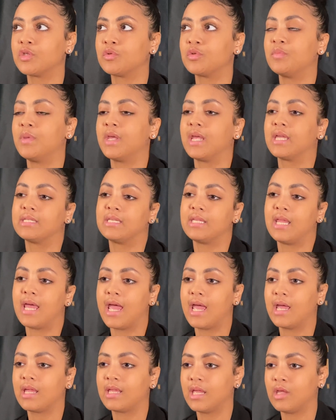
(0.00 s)
was big into
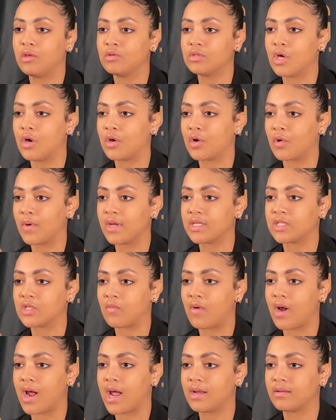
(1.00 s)
that. He used to own a
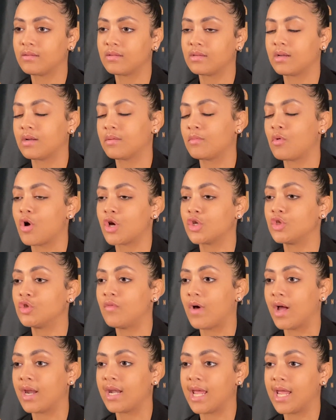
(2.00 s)
restaurant called
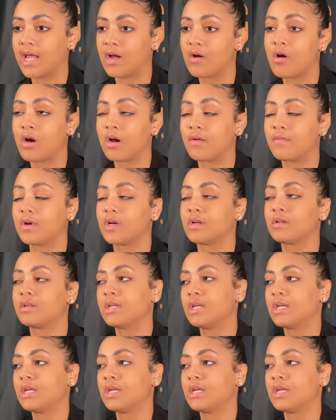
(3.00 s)
Juve Day on Harvard.